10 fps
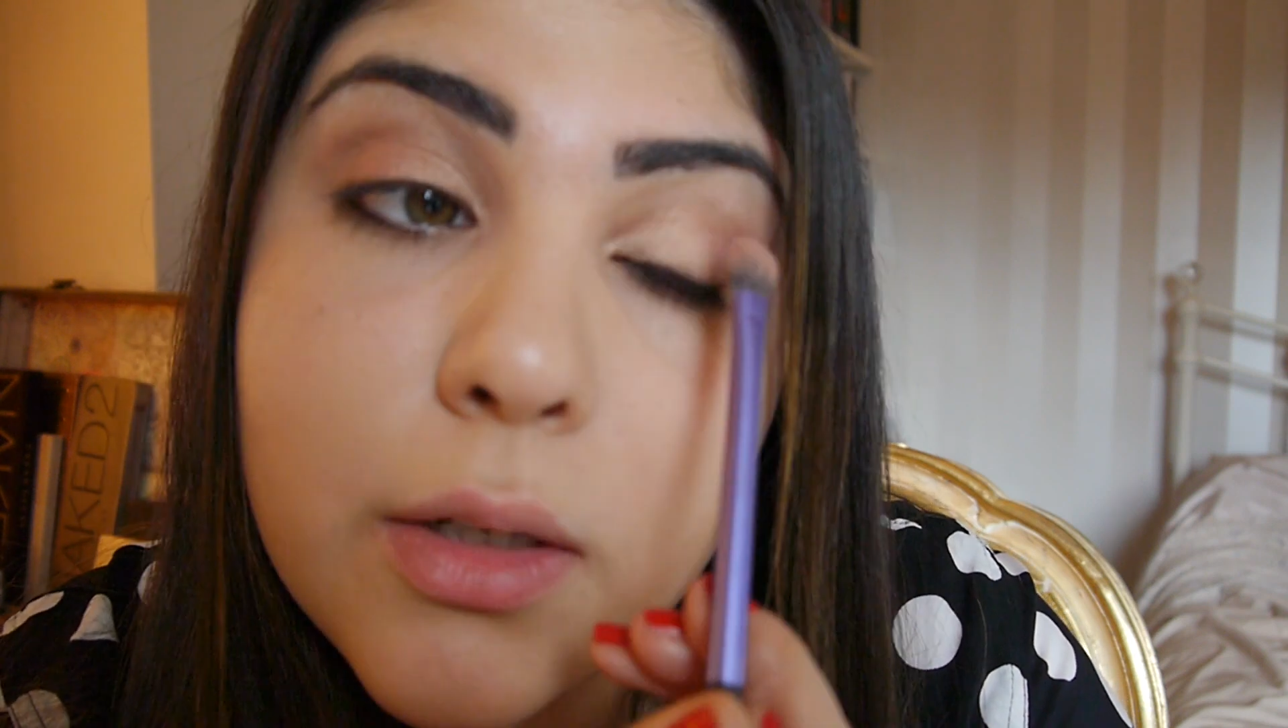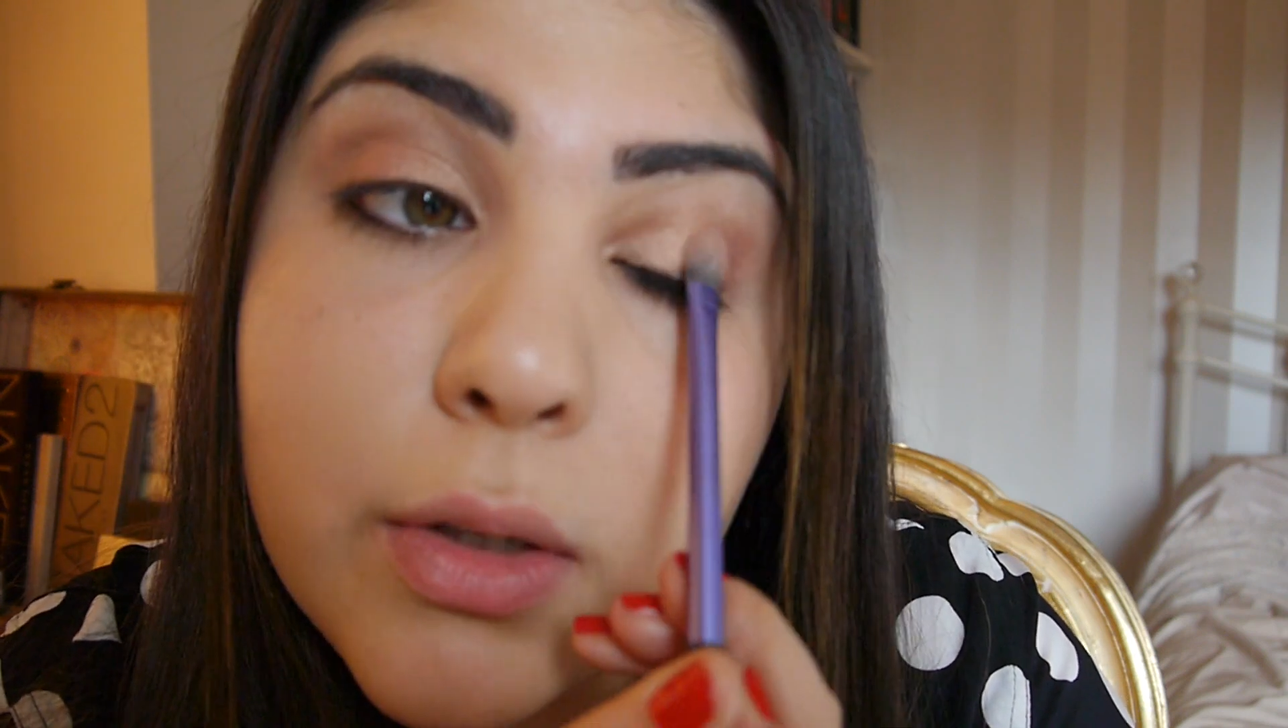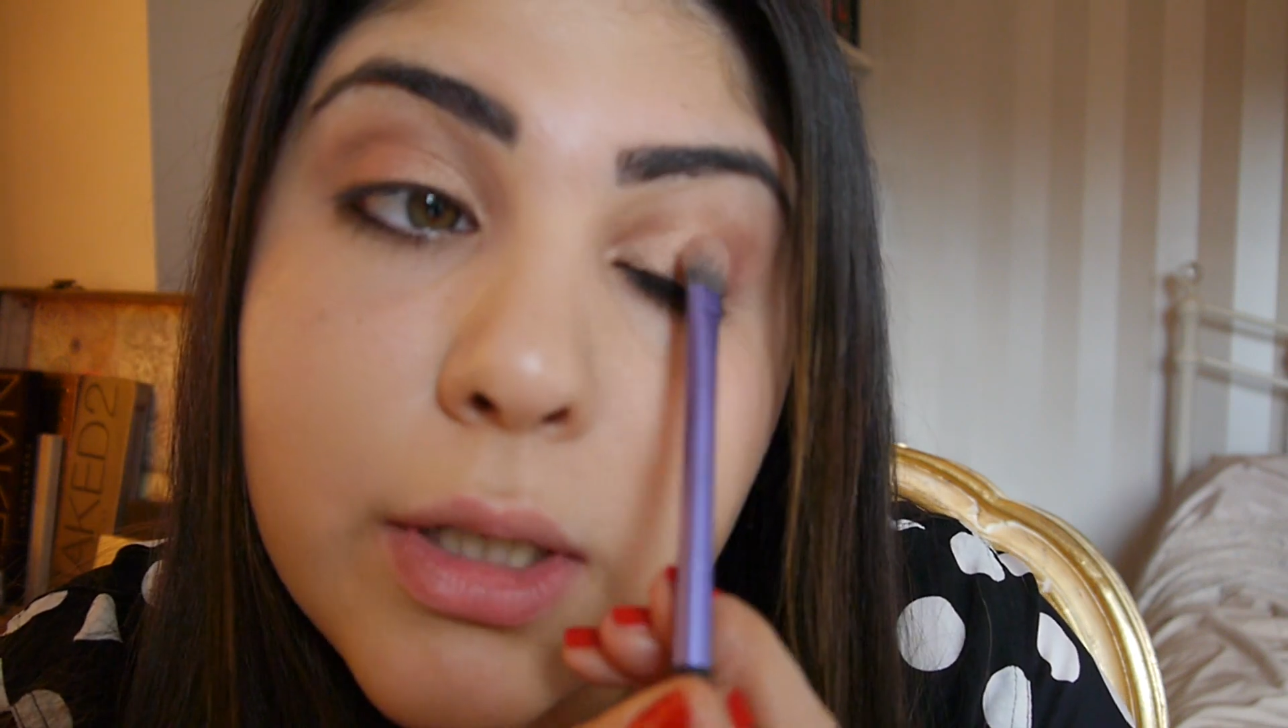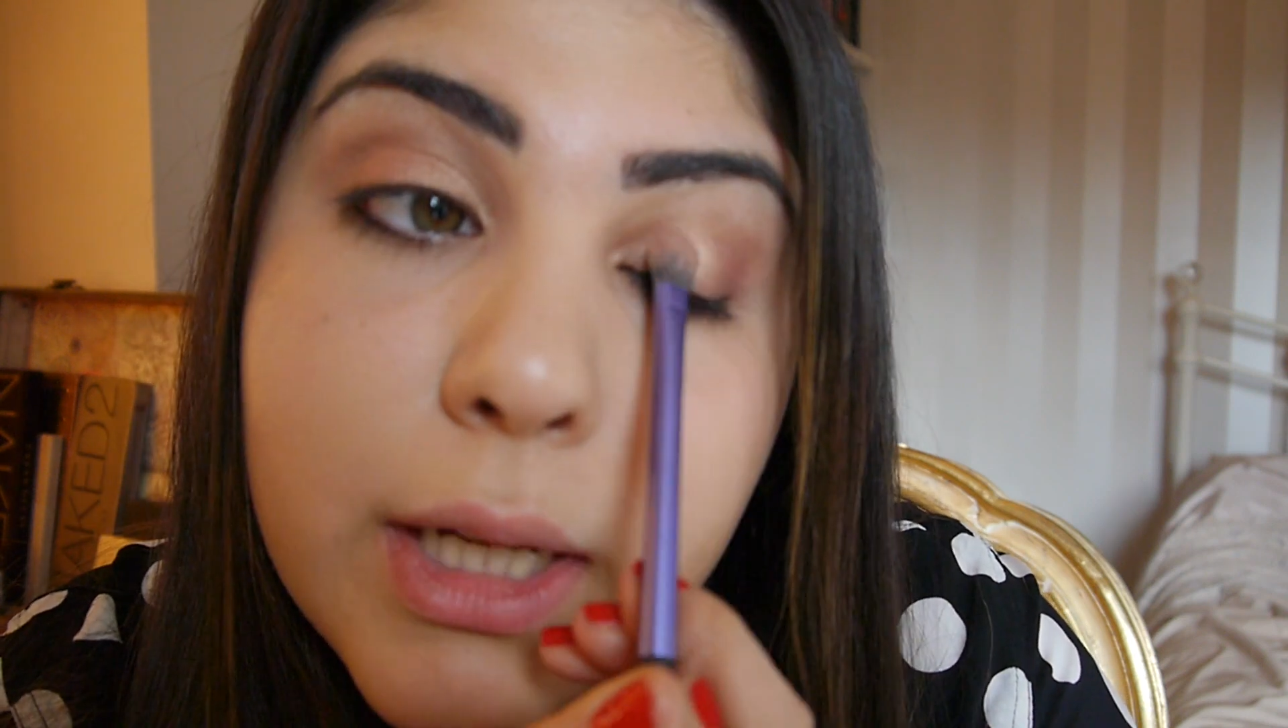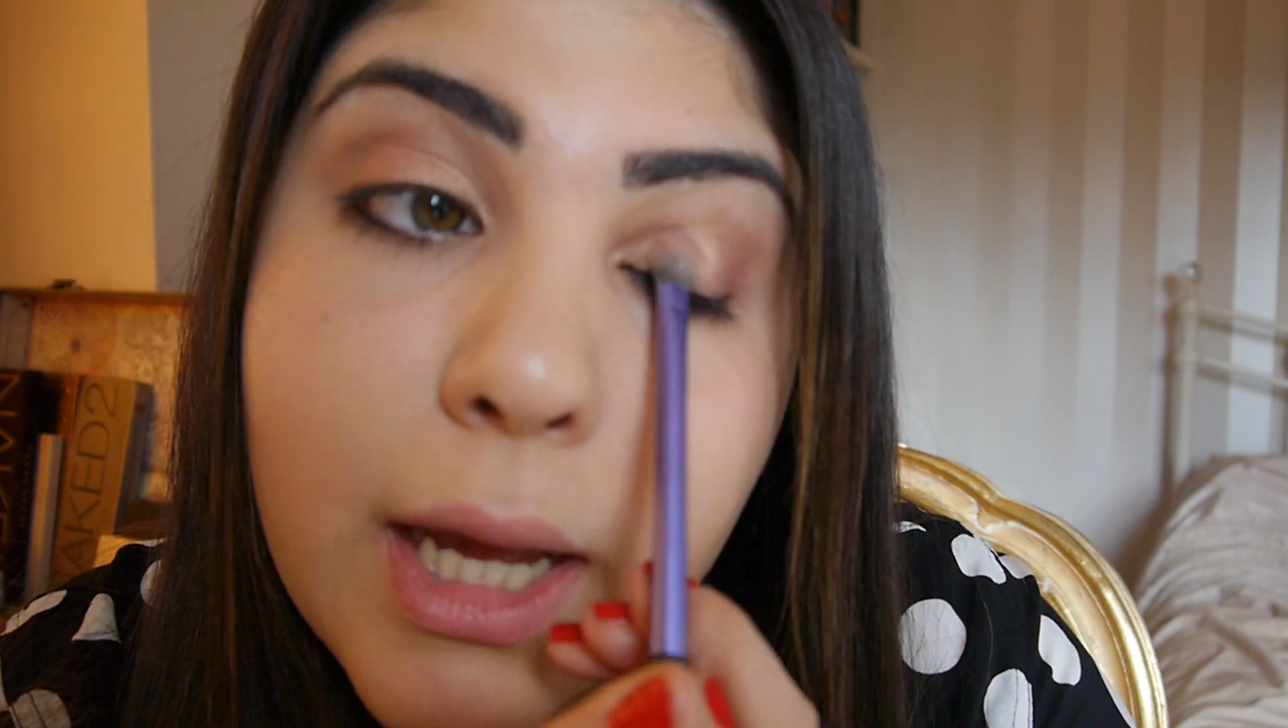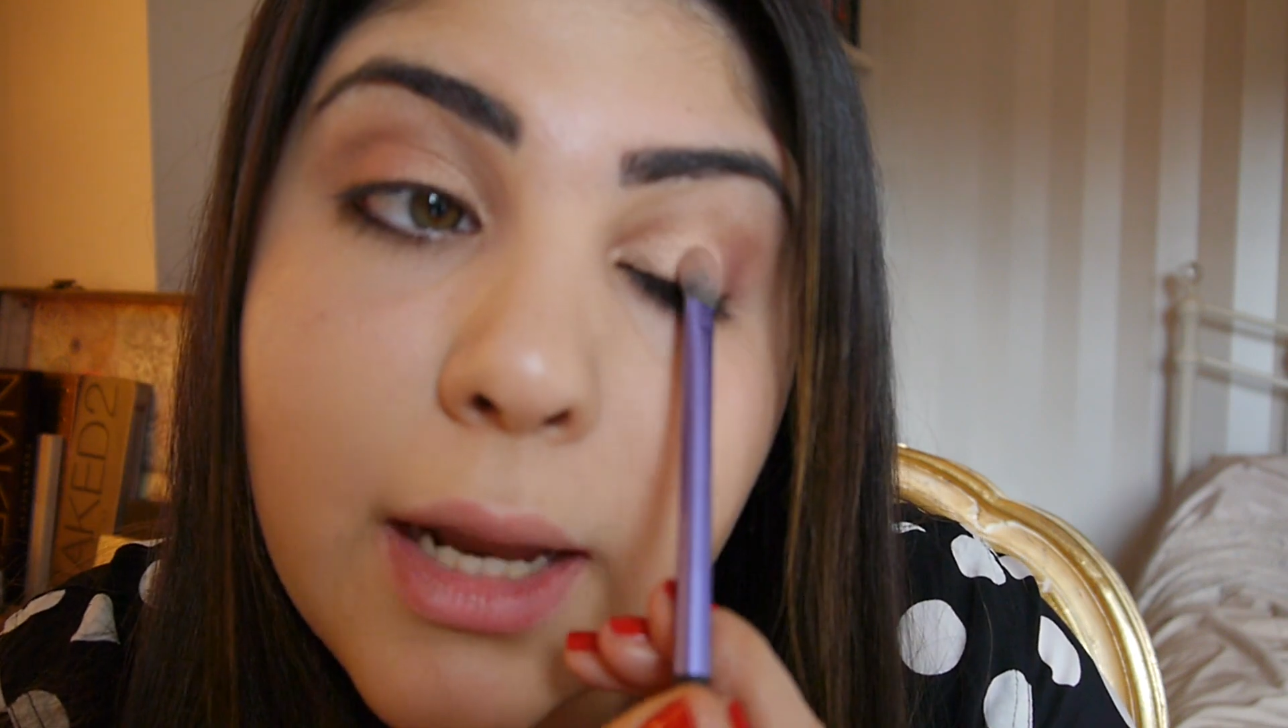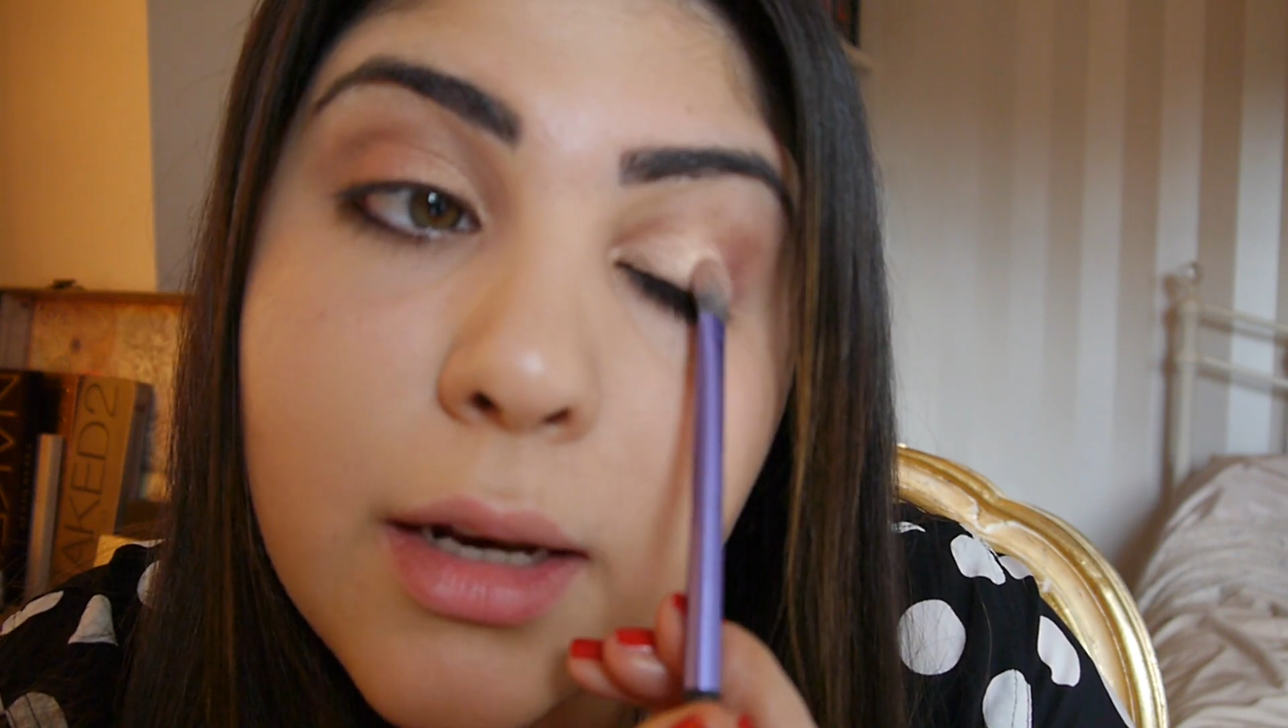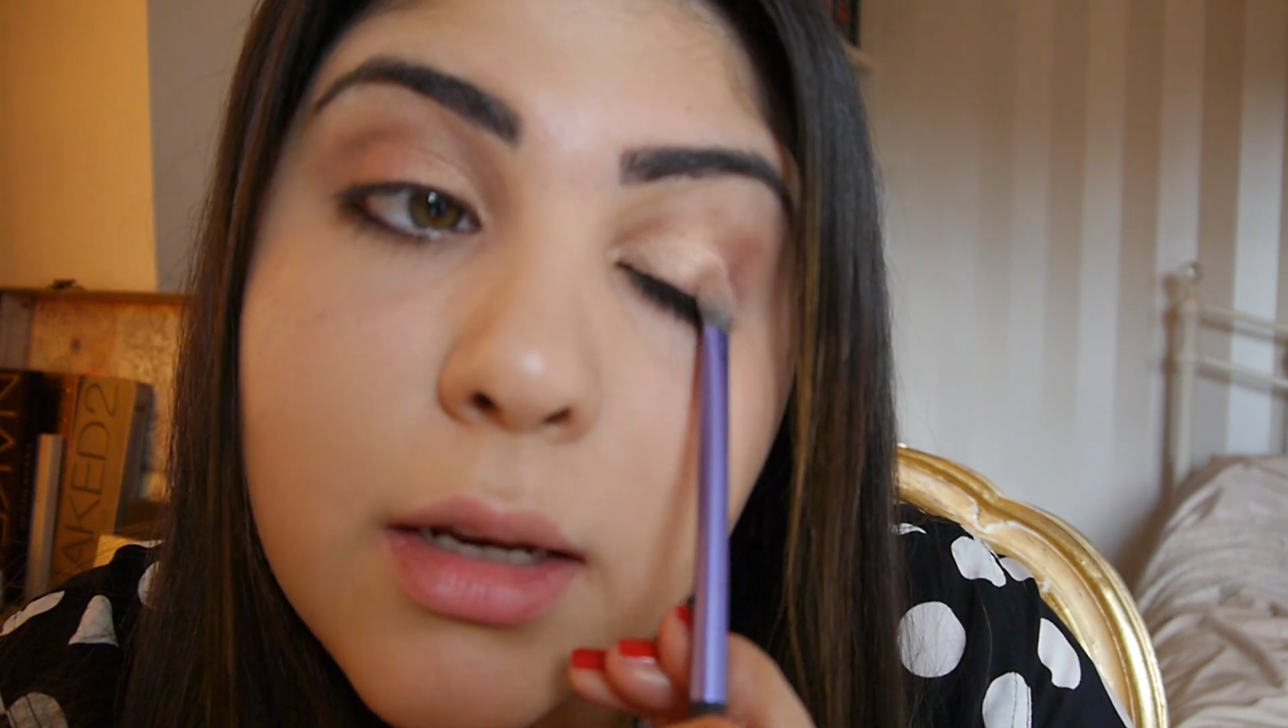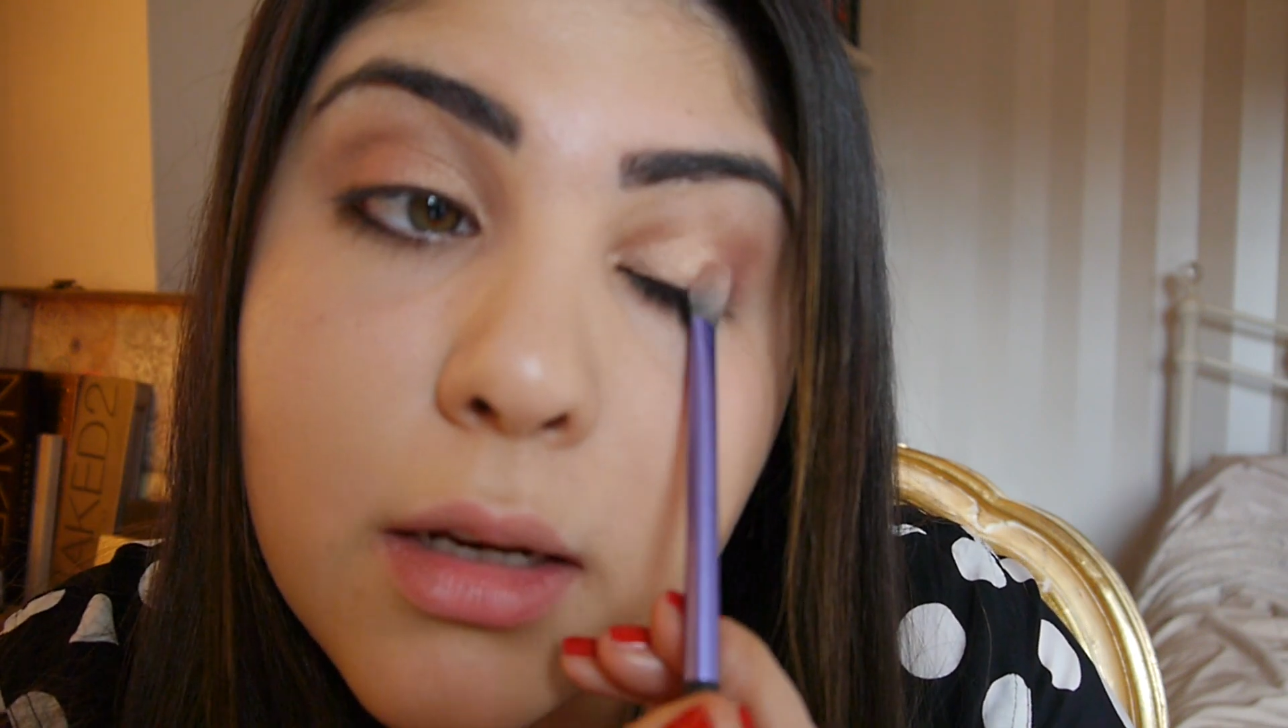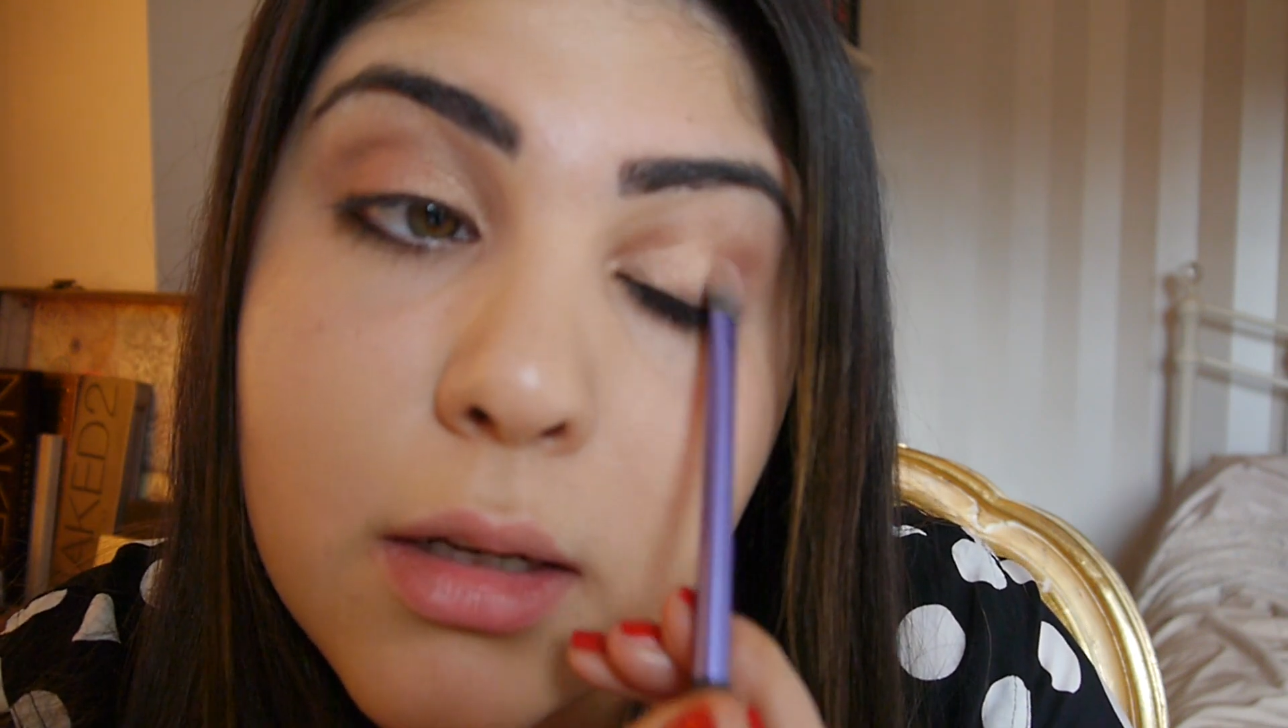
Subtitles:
look again,